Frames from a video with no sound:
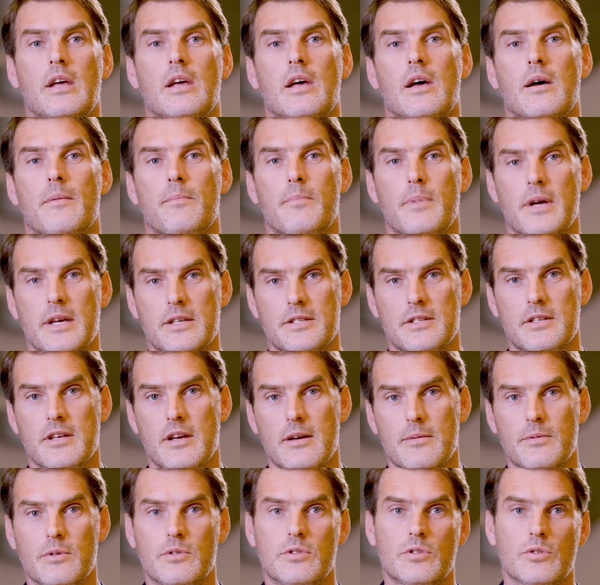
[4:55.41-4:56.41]
are best
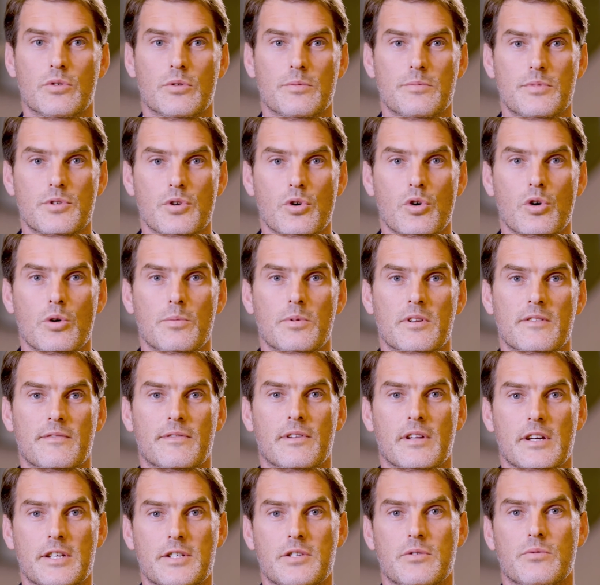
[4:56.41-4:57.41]
able to absorb
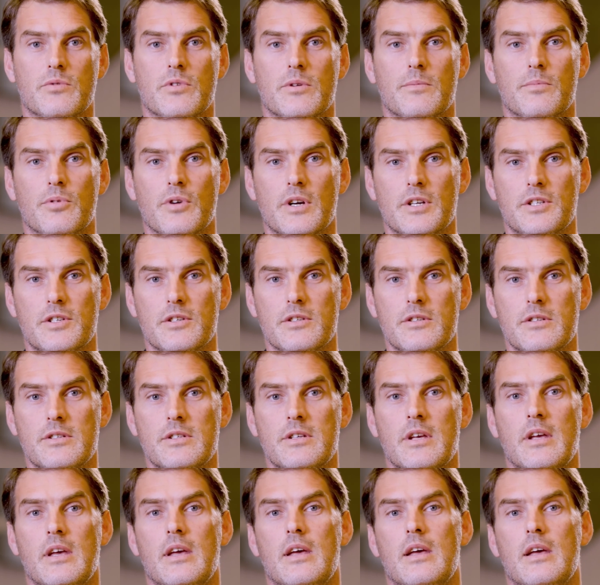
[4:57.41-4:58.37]
inflationary pressures